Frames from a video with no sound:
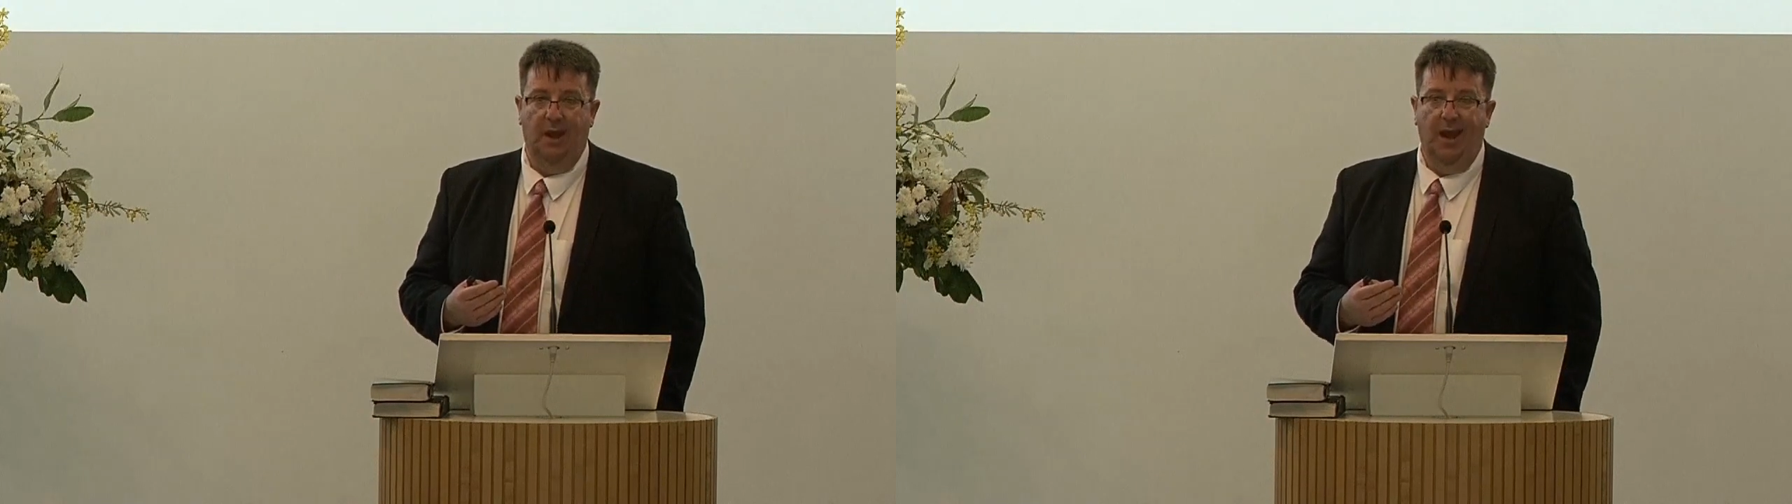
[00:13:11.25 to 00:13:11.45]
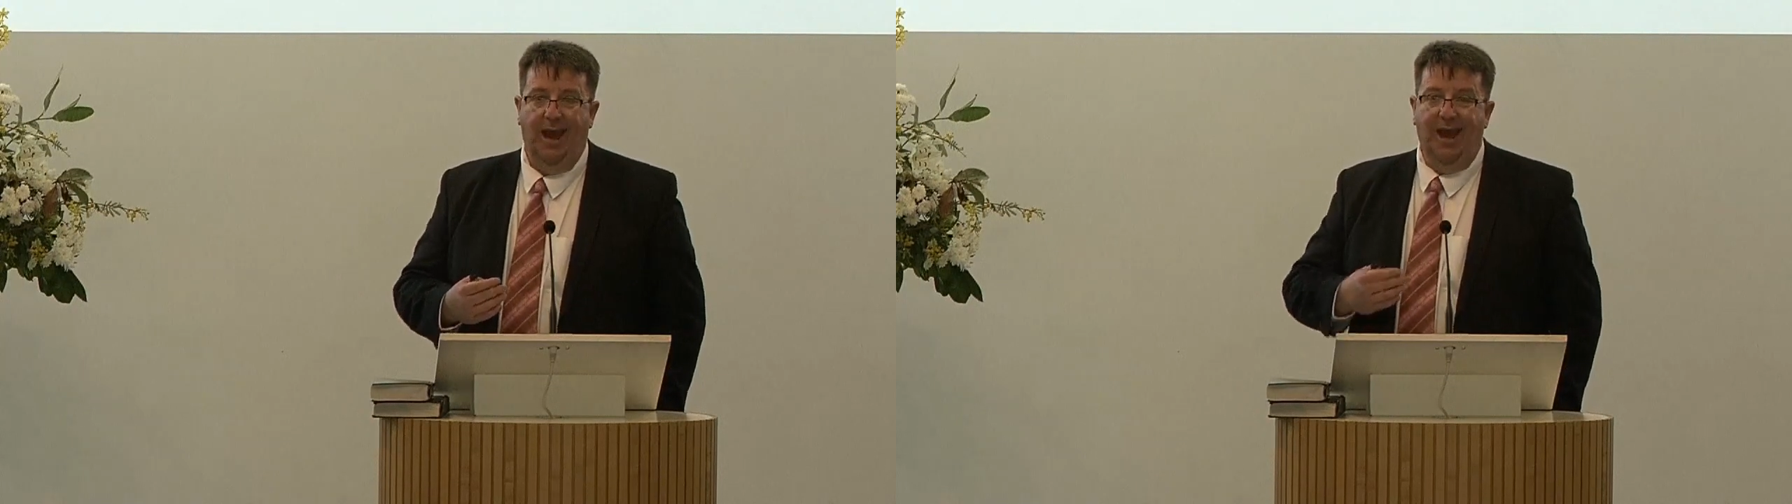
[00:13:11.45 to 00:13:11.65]

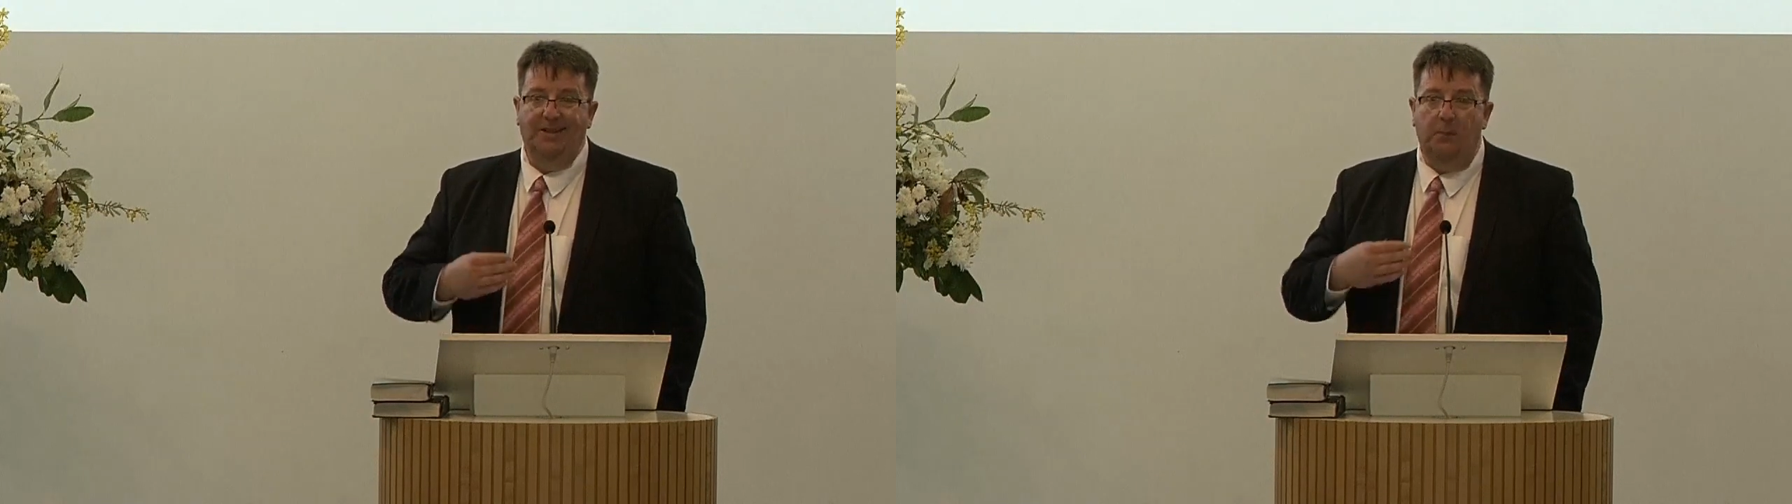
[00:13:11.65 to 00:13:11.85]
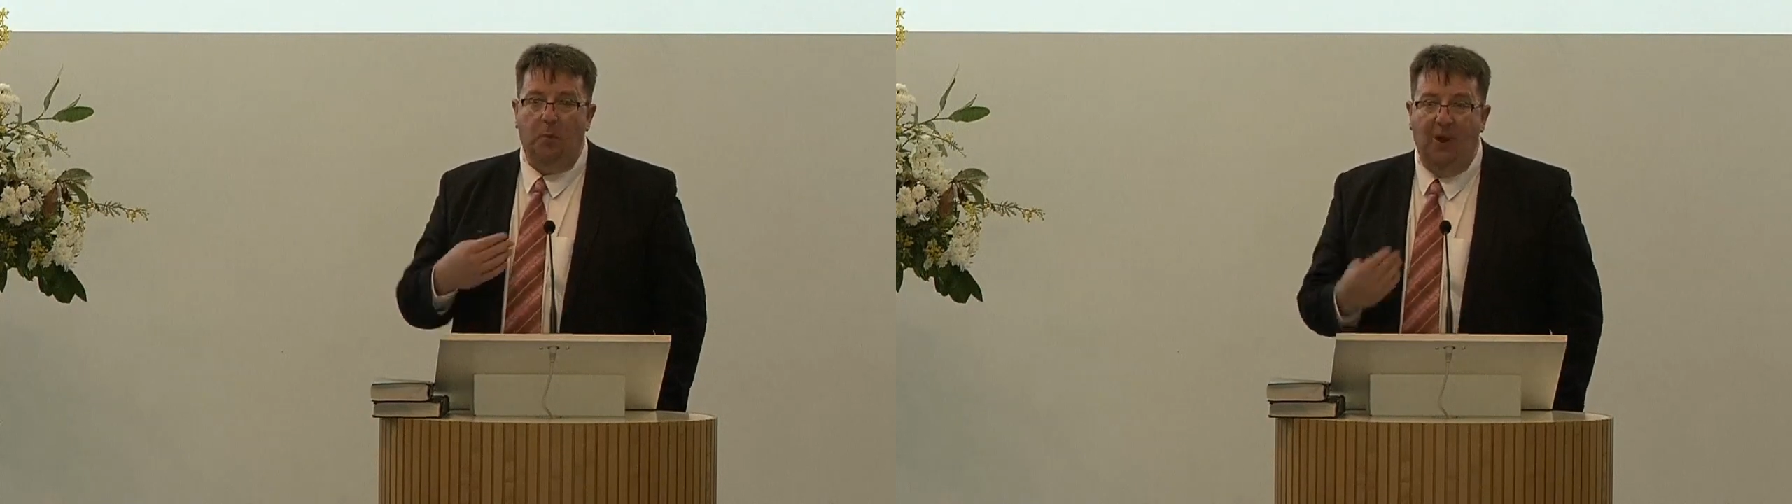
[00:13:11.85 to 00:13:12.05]
And the
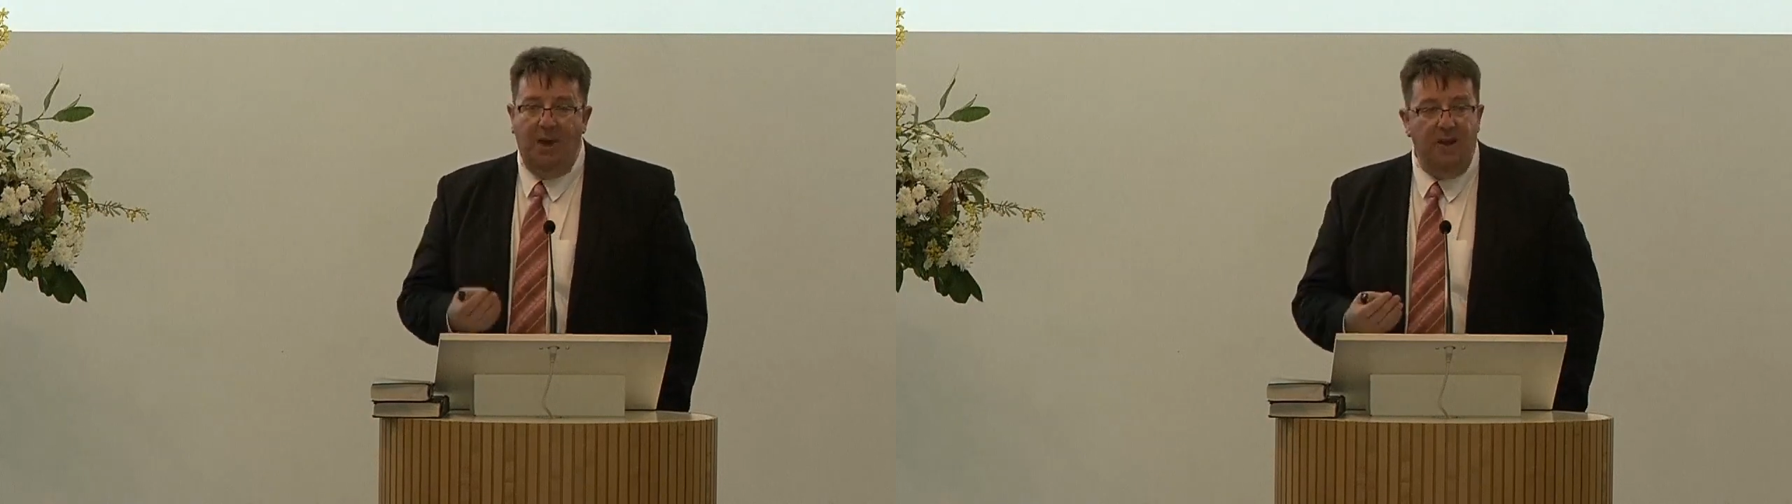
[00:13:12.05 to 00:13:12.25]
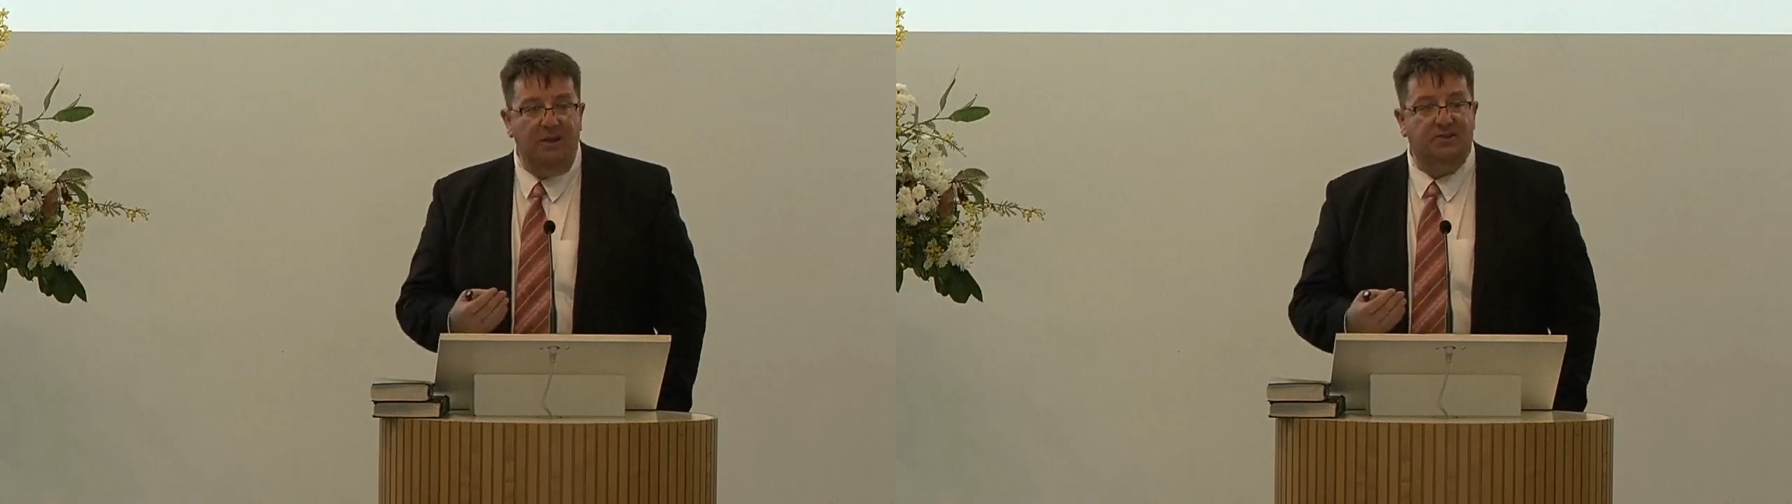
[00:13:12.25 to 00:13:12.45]

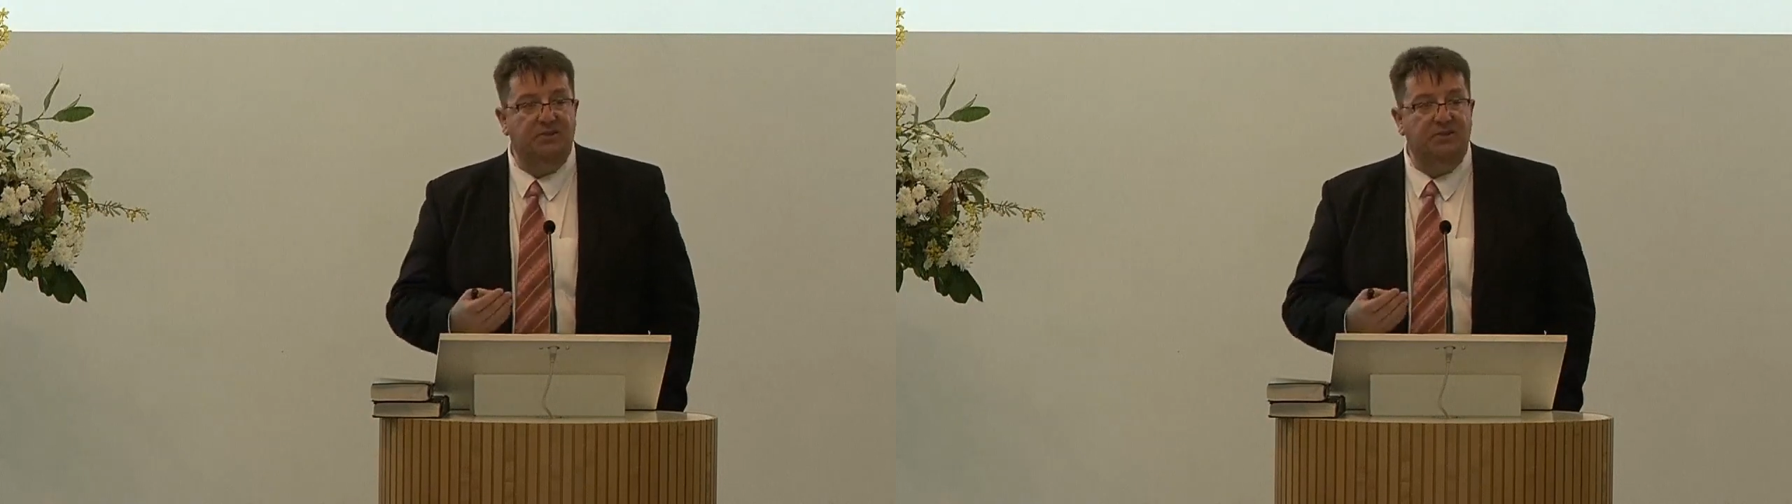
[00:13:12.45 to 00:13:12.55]
polemics